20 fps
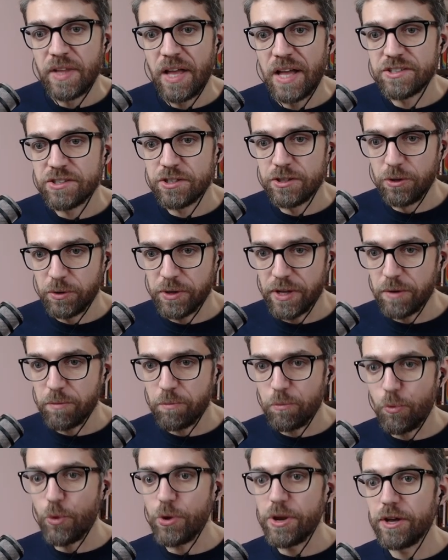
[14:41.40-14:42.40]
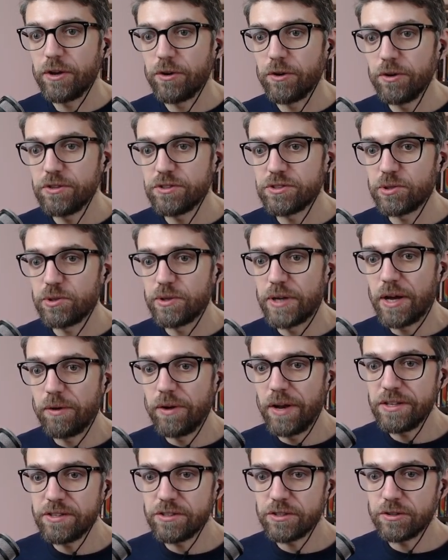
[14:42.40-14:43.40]
That's looking pretty good. So now
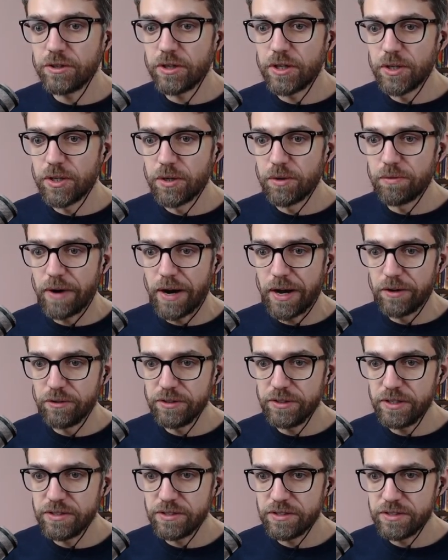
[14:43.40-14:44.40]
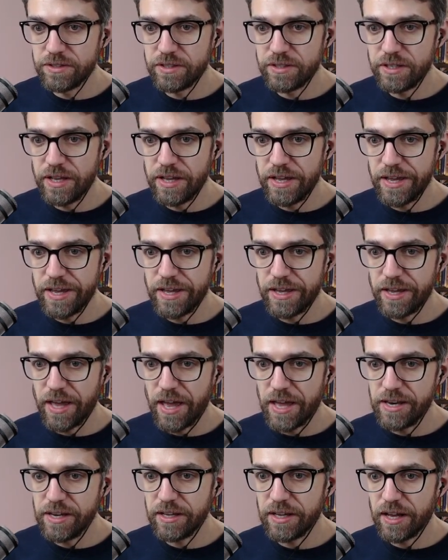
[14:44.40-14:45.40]
let's go around and see
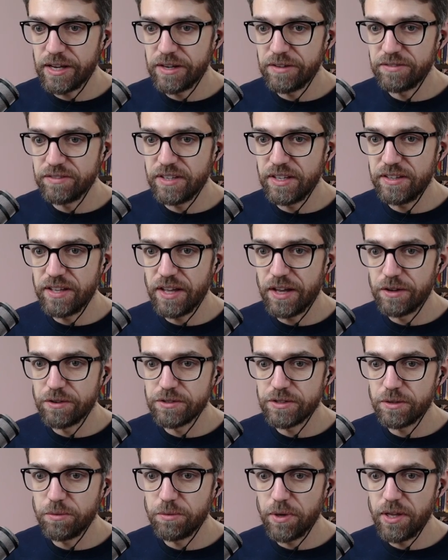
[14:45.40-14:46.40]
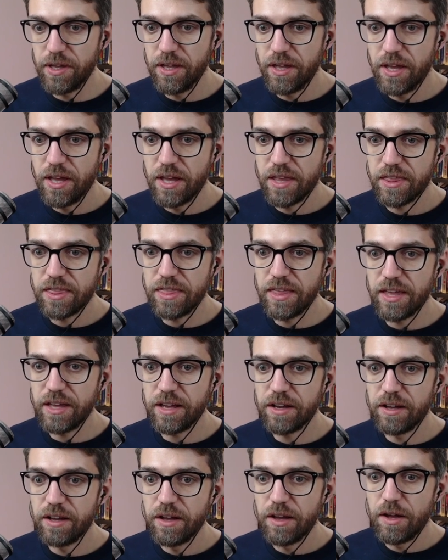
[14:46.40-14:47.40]
any kind of details that we
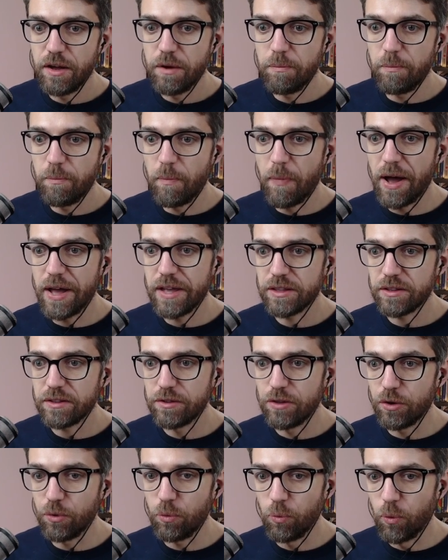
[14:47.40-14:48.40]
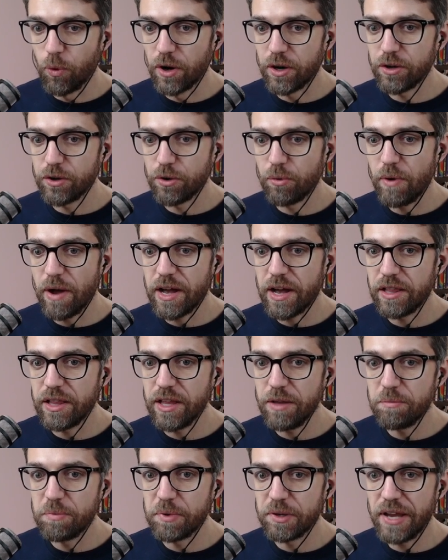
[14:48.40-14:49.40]
think might not work
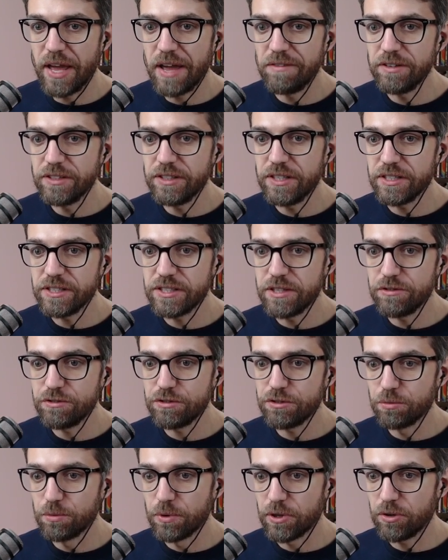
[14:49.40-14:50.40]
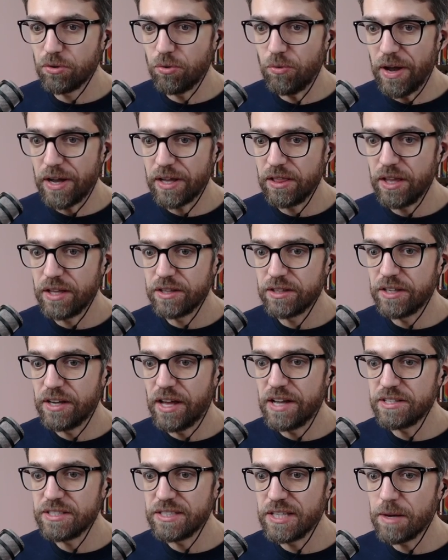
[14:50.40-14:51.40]
correctly, but everything seems to work correctly. And the
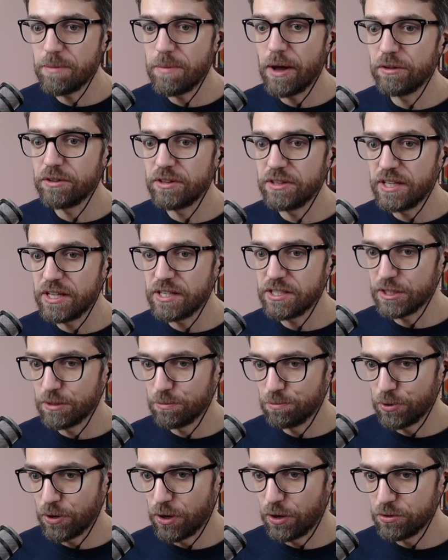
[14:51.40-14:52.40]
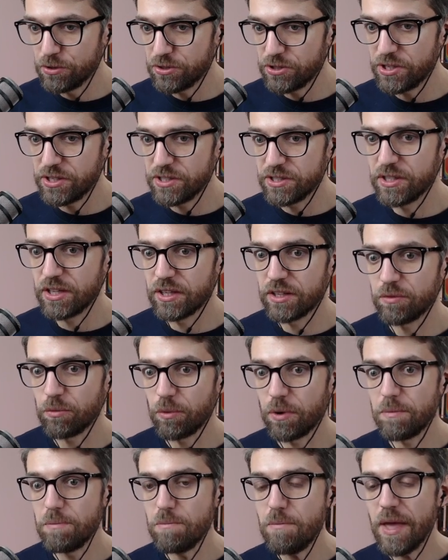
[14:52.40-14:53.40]
nice thing about this approach is that
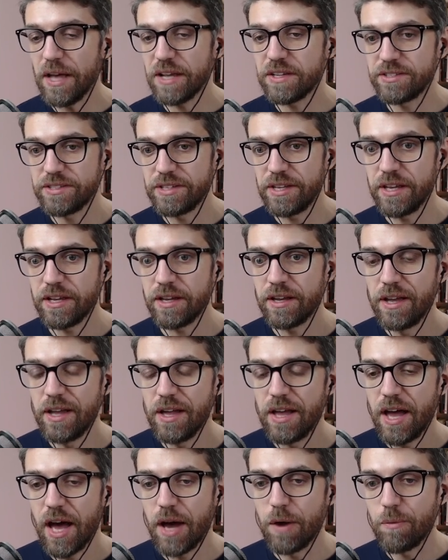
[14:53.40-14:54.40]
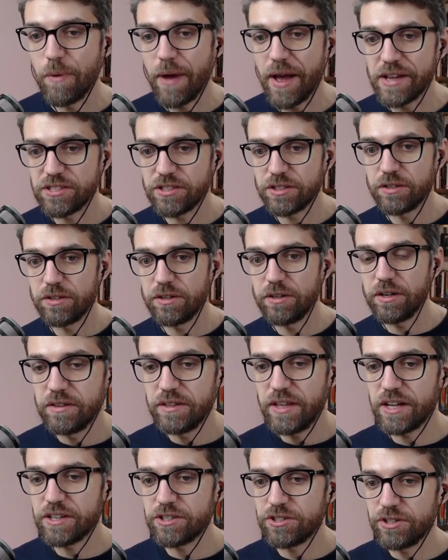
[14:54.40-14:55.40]
we're mixing a raster
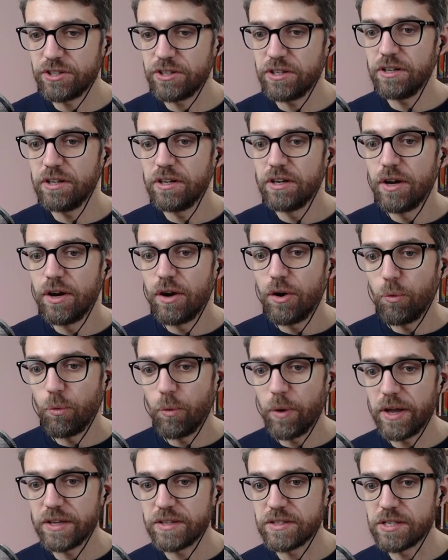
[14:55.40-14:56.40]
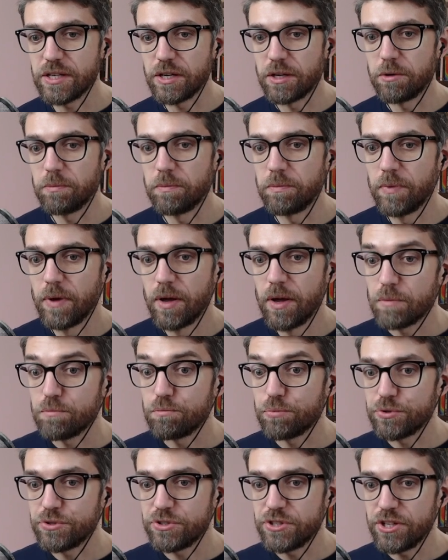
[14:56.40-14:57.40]
texture with some
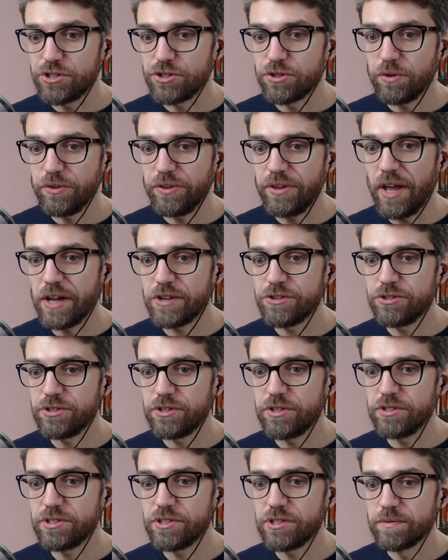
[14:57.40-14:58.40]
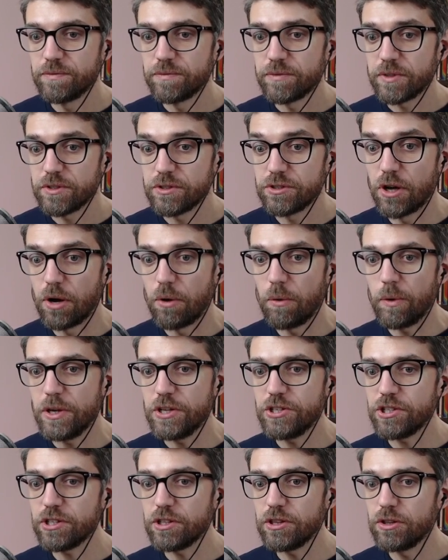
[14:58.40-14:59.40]
procedural textures. So it
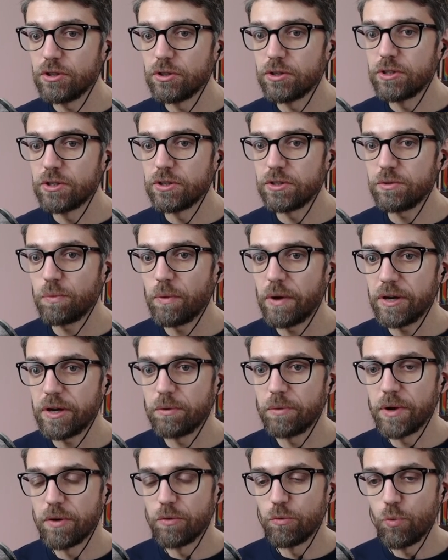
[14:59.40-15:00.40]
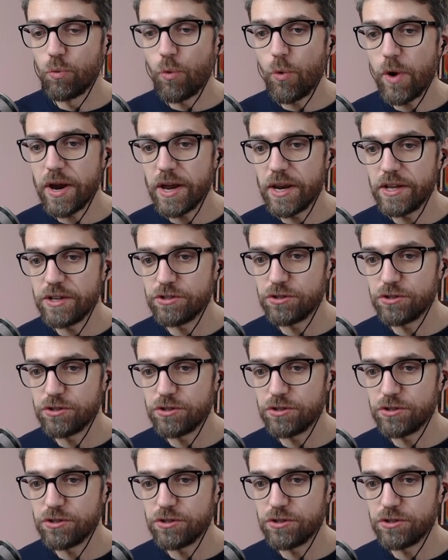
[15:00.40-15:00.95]
should look good whether we're really